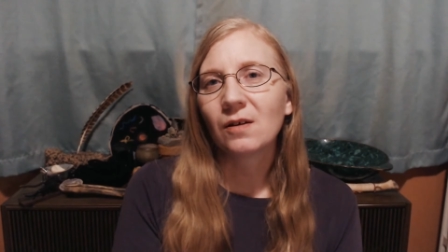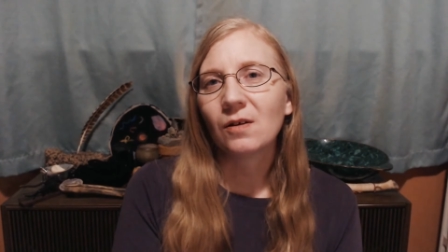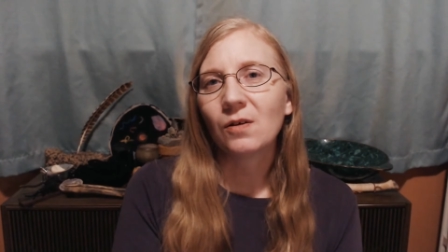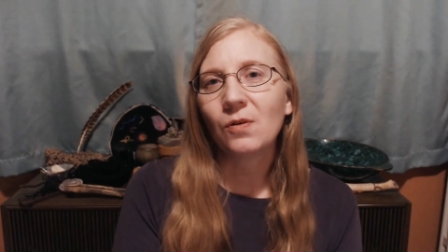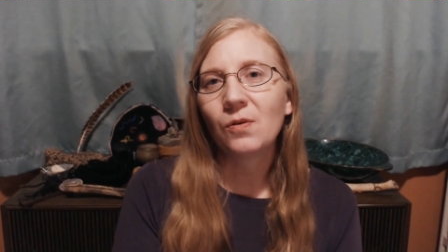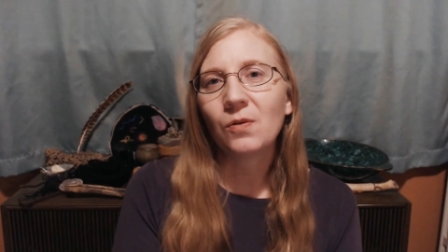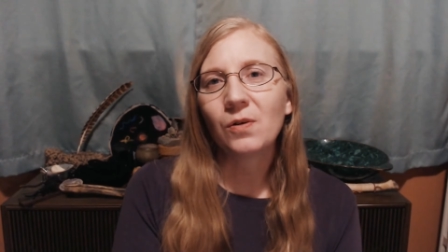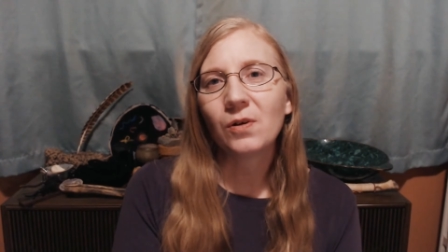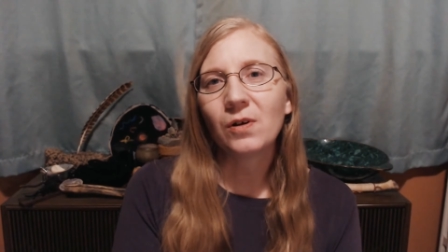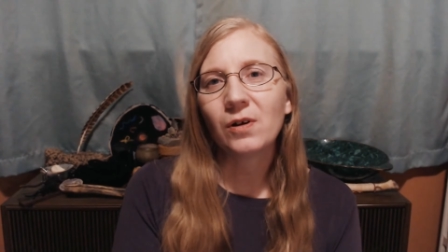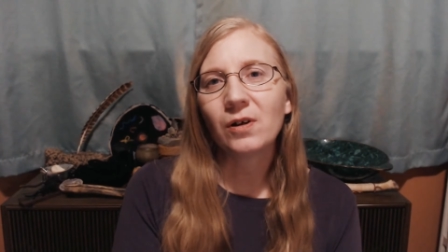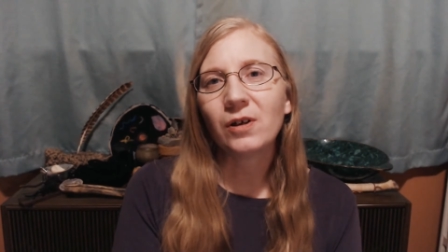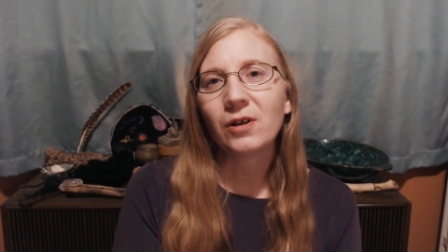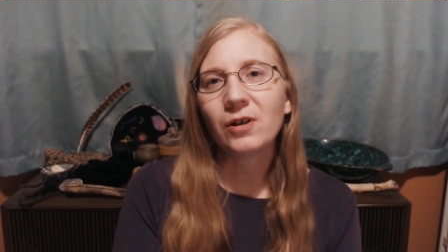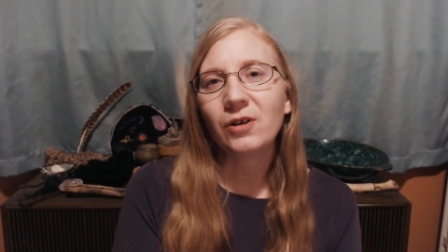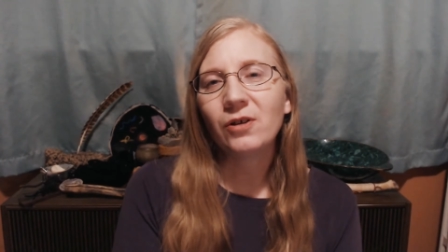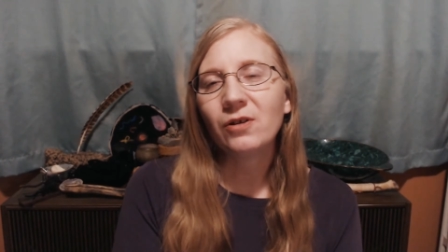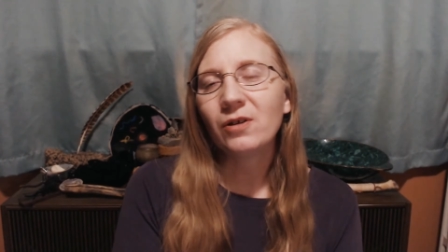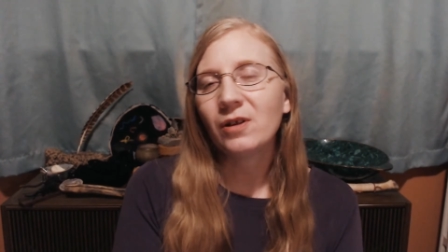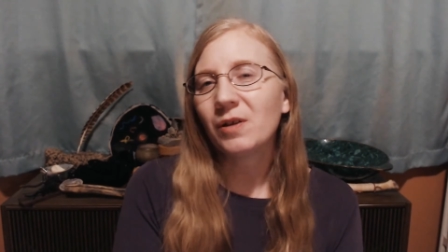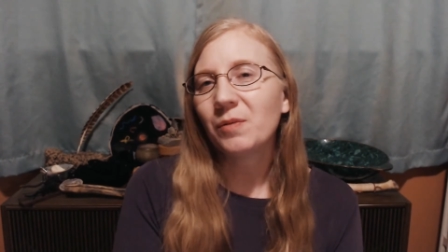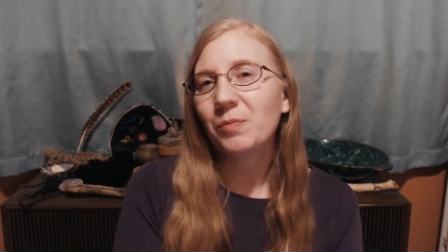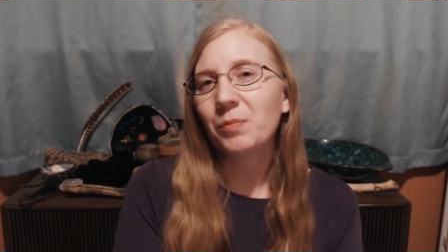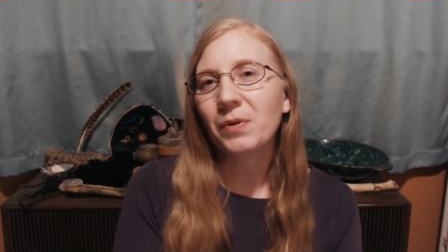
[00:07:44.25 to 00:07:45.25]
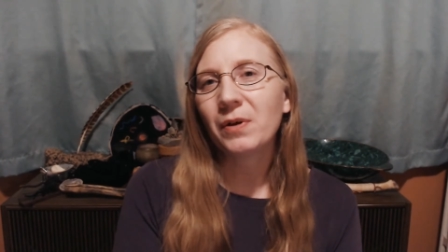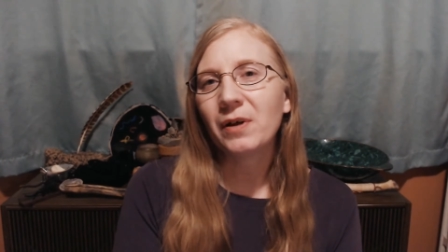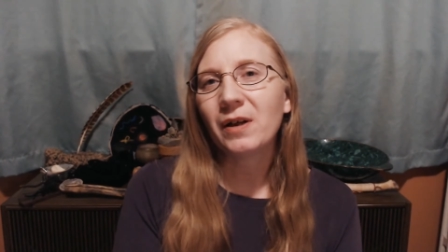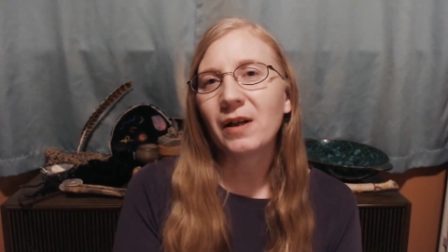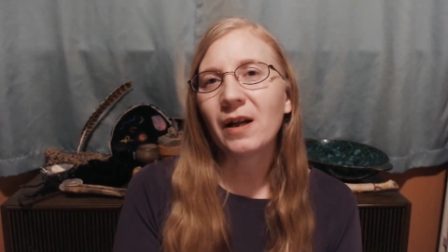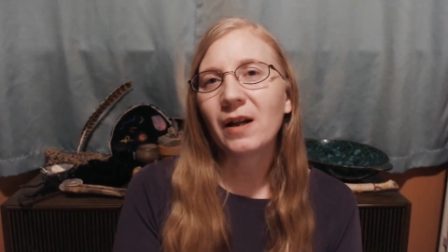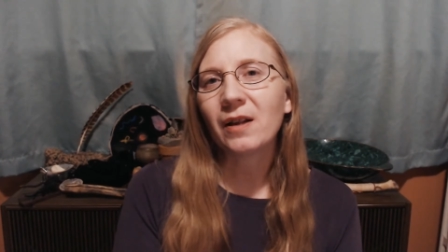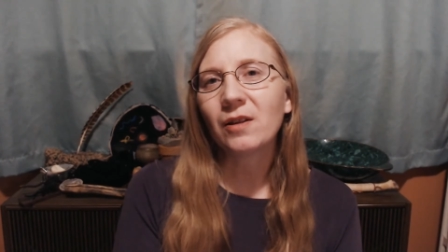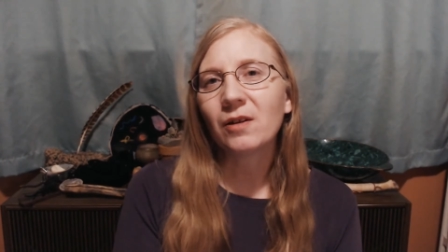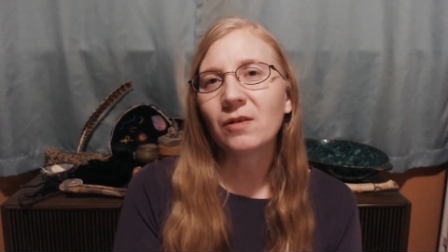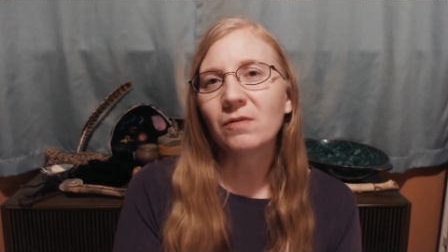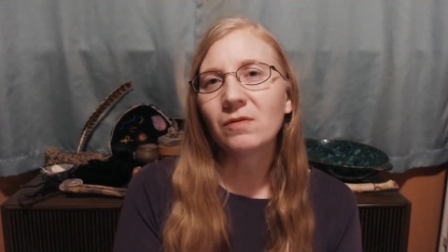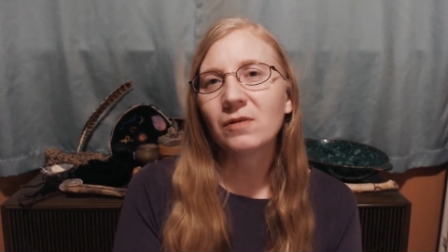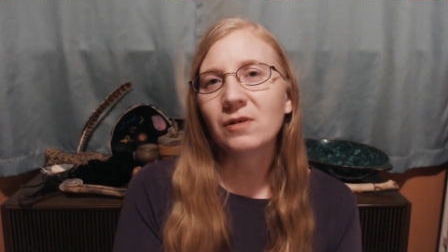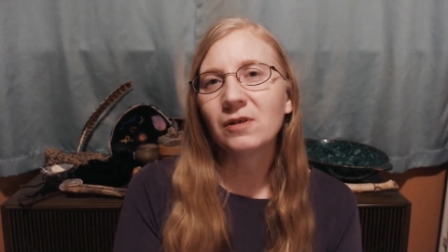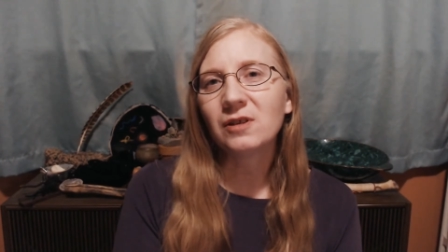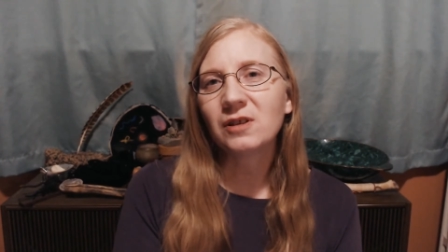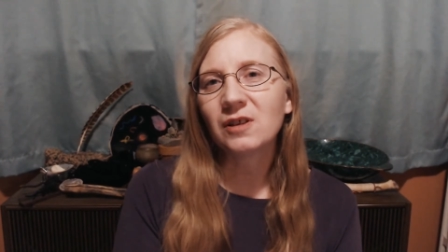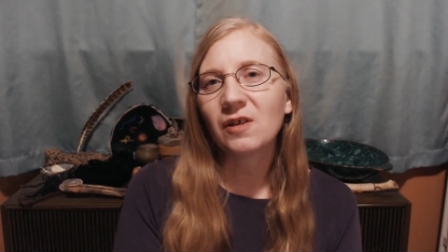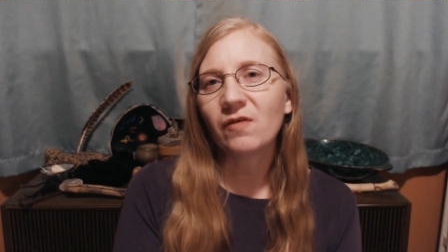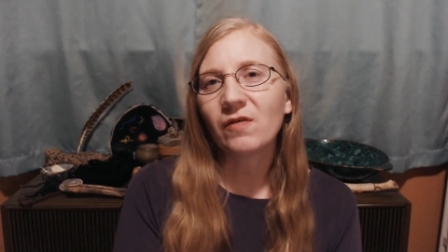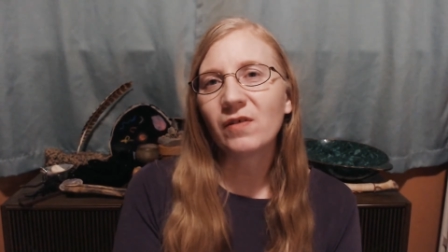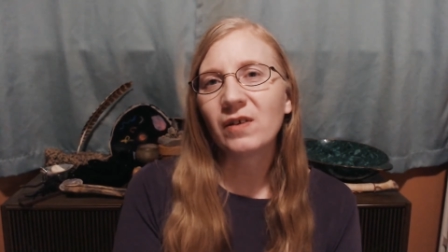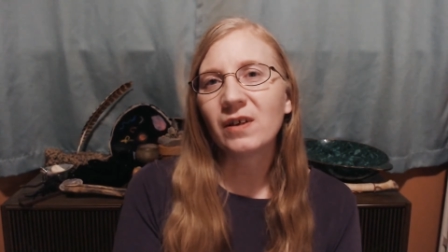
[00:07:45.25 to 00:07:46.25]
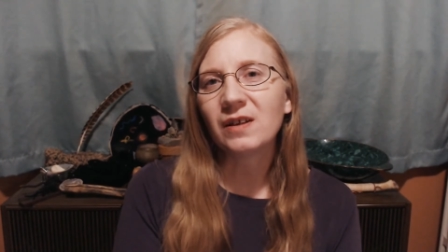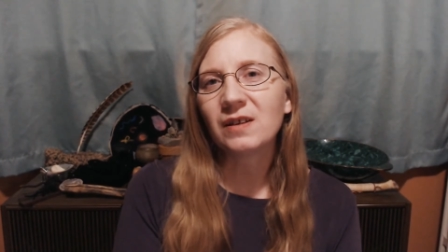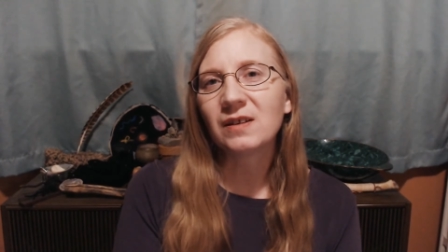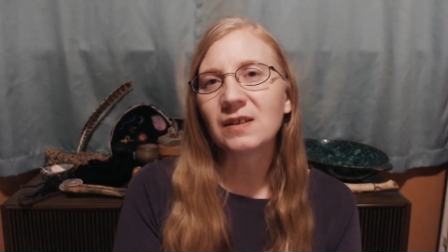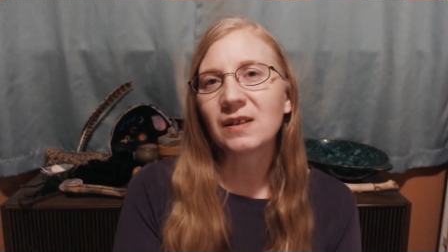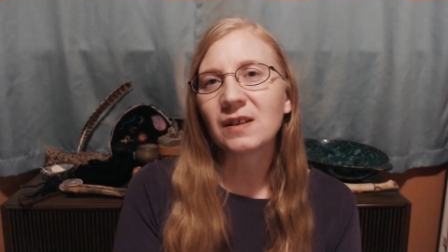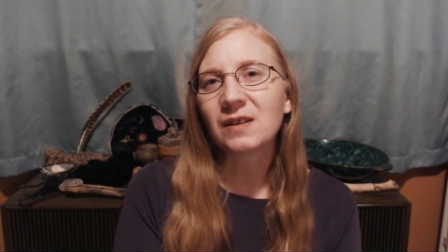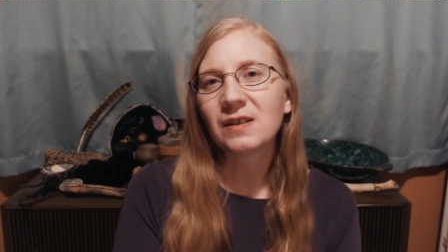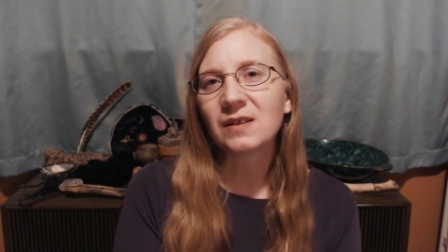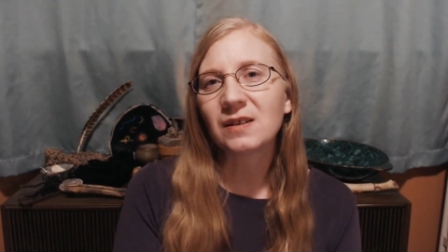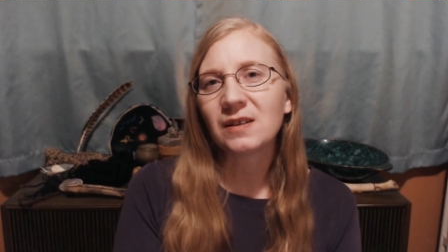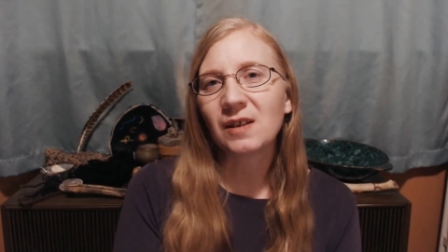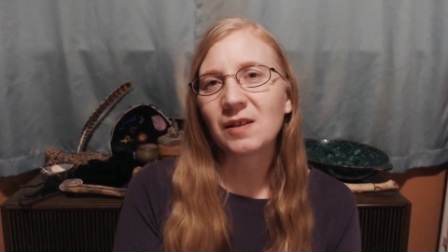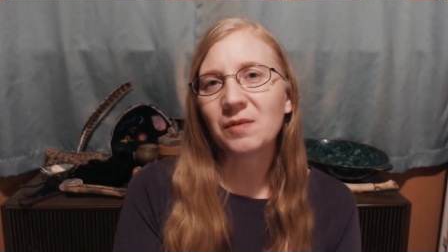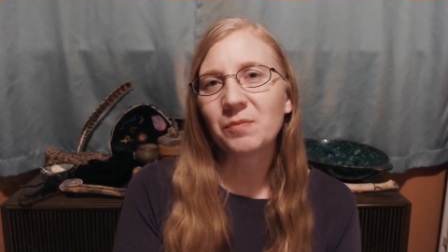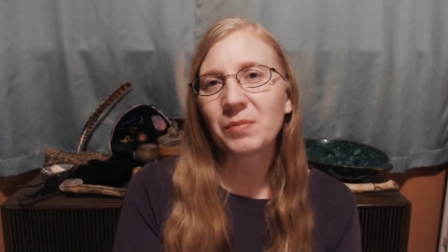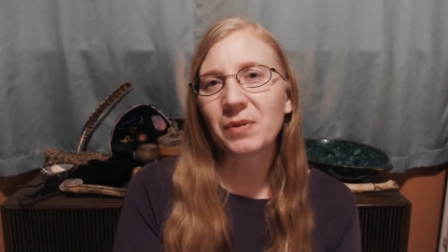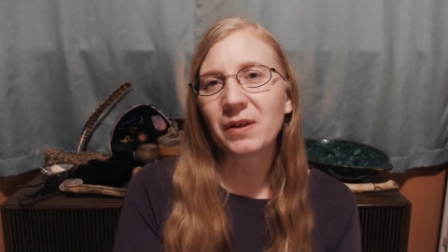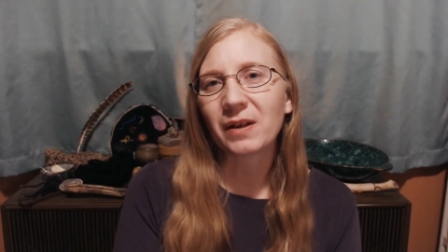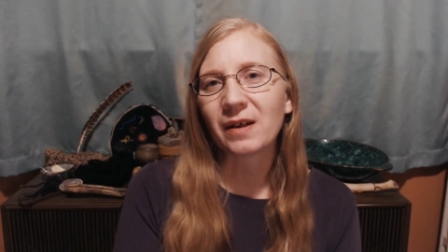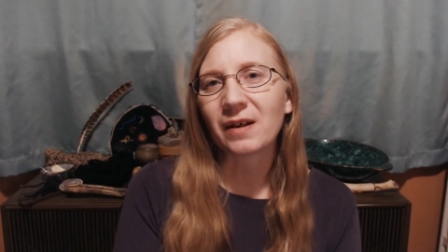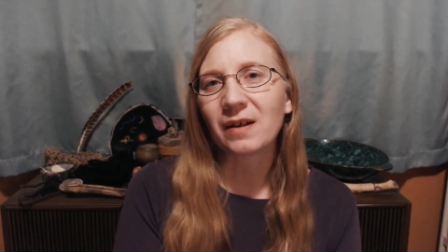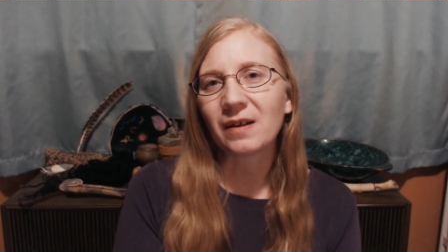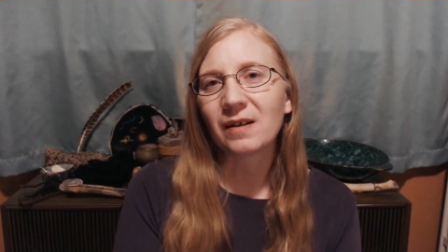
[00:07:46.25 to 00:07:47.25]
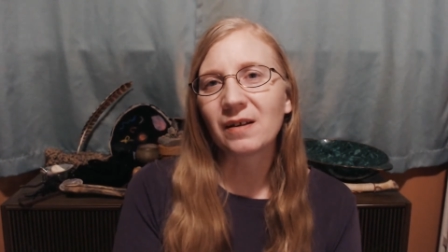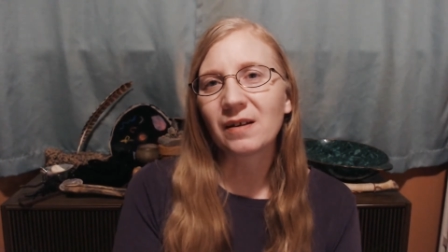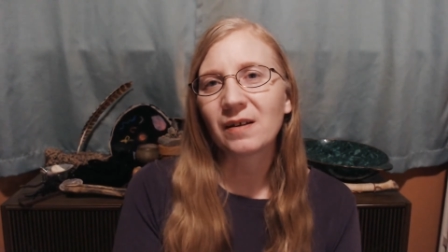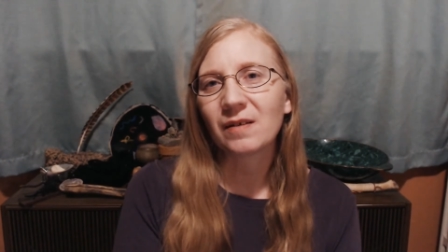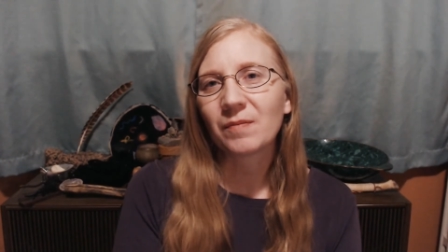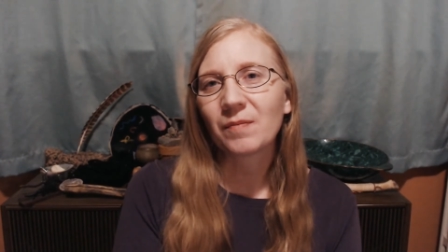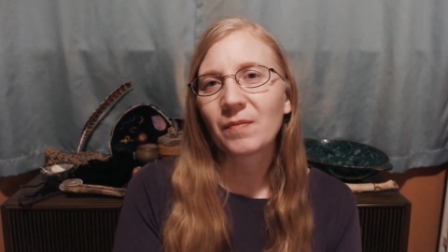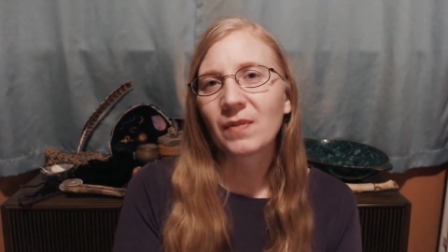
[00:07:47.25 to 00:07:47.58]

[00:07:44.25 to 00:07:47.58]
Or you could put it at the roots of an existing plant,